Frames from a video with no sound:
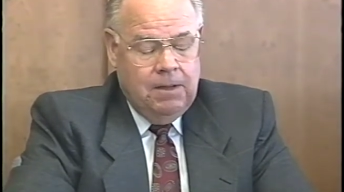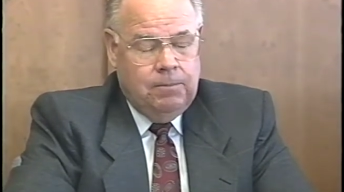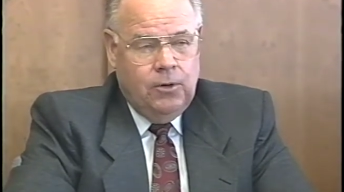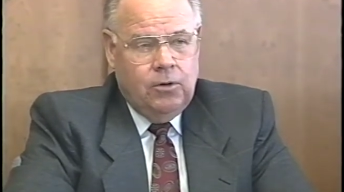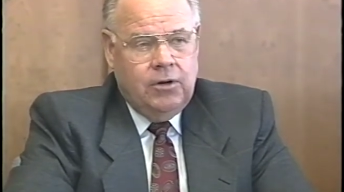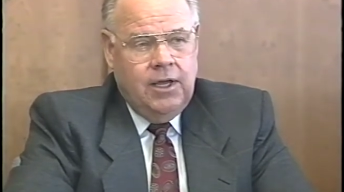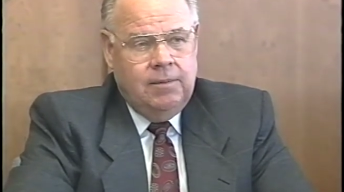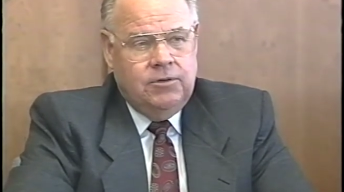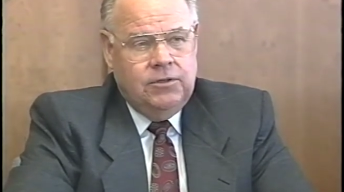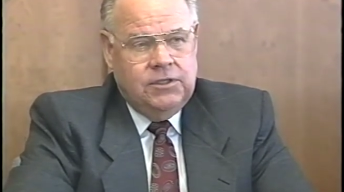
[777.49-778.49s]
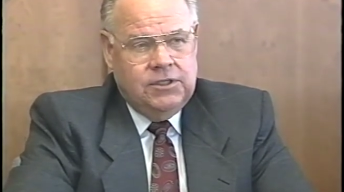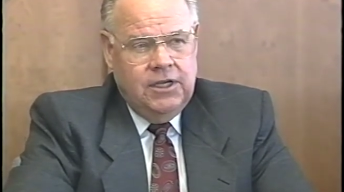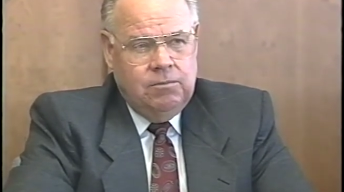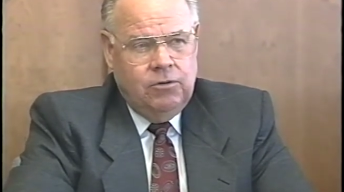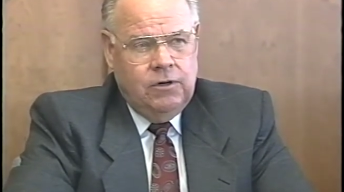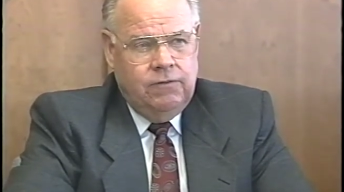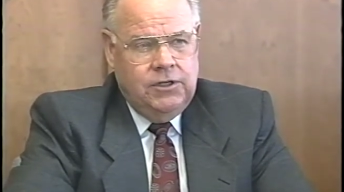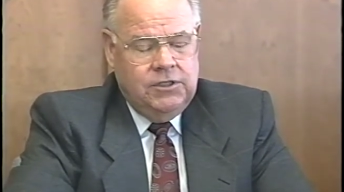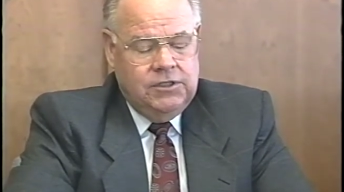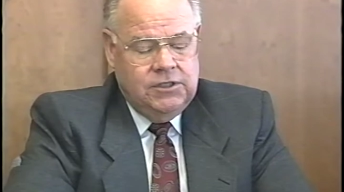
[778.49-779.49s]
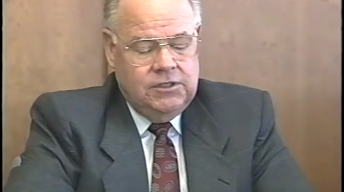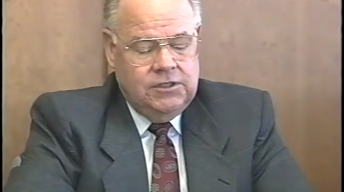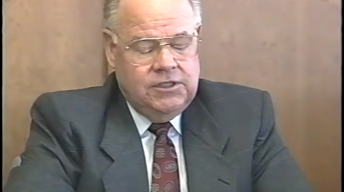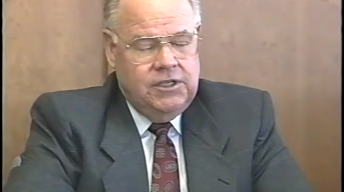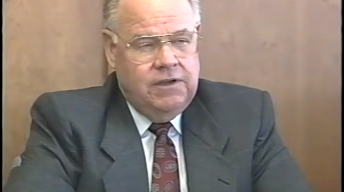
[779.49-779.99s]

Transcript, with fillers: program to the State Board of Regents to see